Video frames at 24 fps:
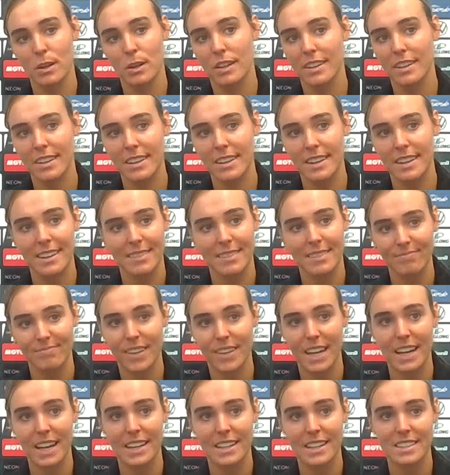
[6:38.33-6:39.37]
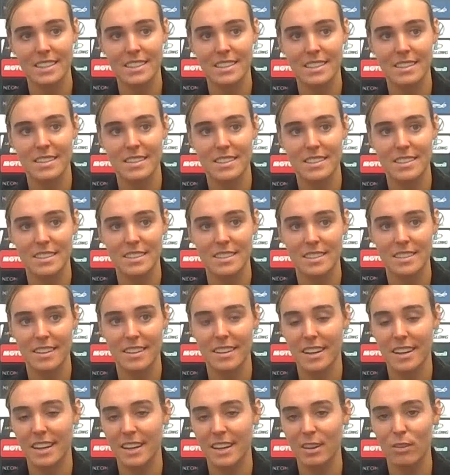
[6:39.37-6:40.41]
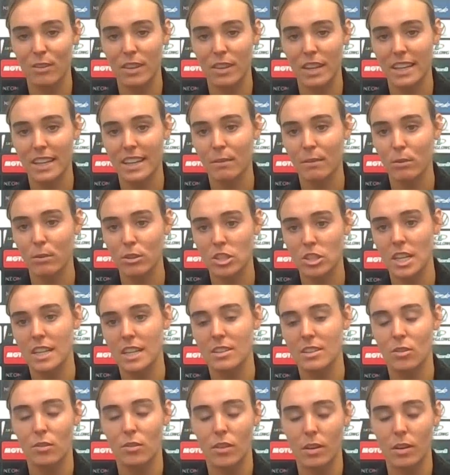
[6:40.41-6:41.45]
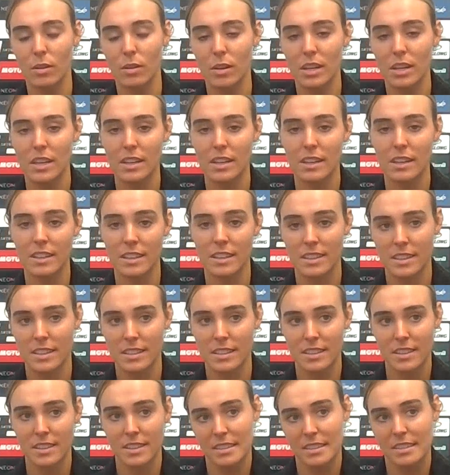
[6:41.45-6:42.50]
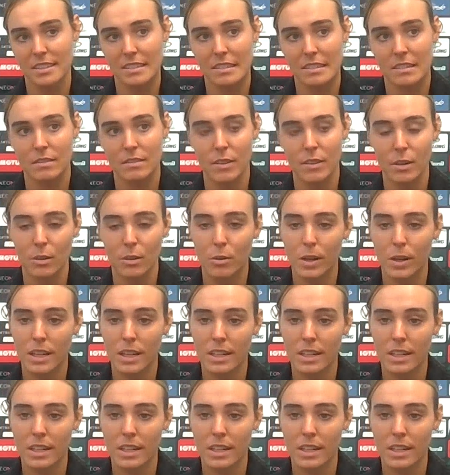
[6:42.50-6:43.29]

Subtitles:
But it's I don't think that will change very, very